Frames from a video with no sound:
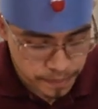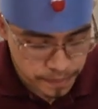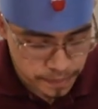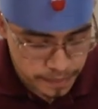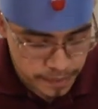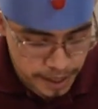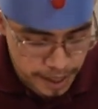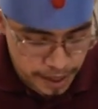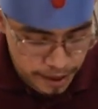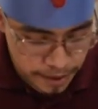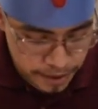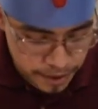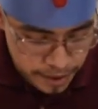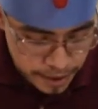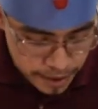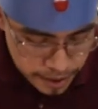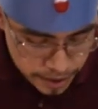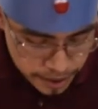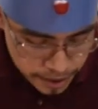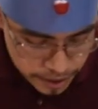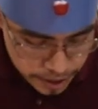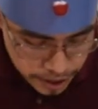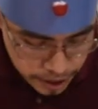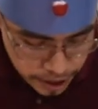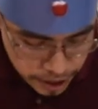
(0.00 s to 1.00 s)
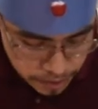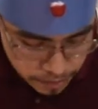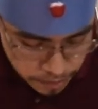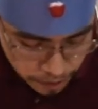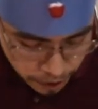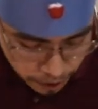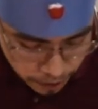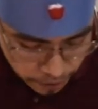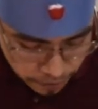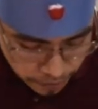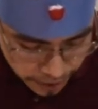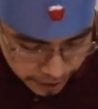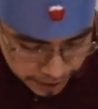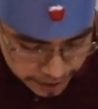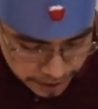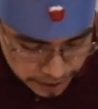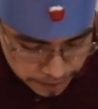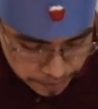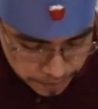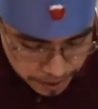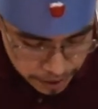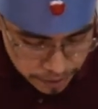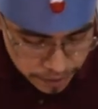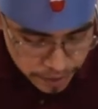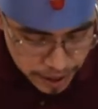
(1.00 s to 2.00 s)
now, the small facts
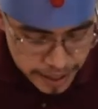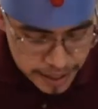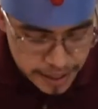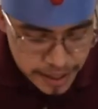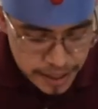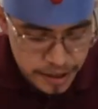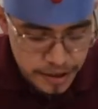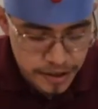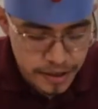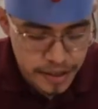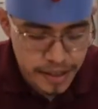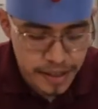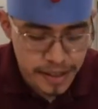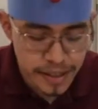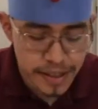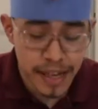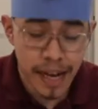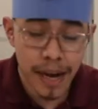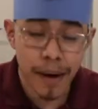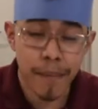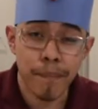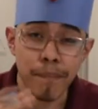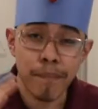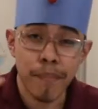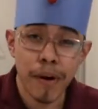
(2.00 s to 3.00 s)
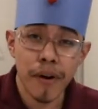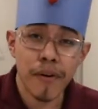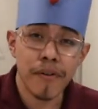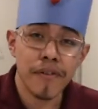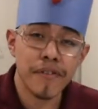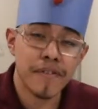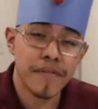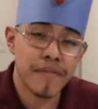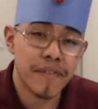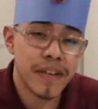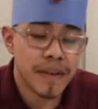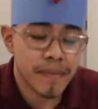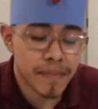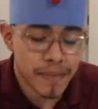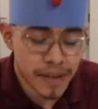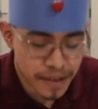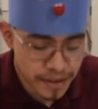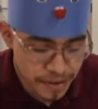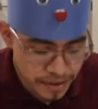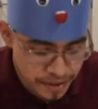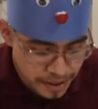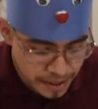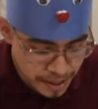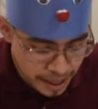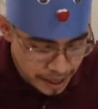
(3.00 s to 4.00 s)
about reindeers is that both
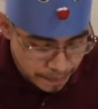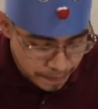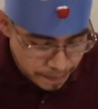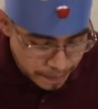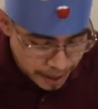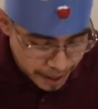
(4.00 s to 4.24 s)
females and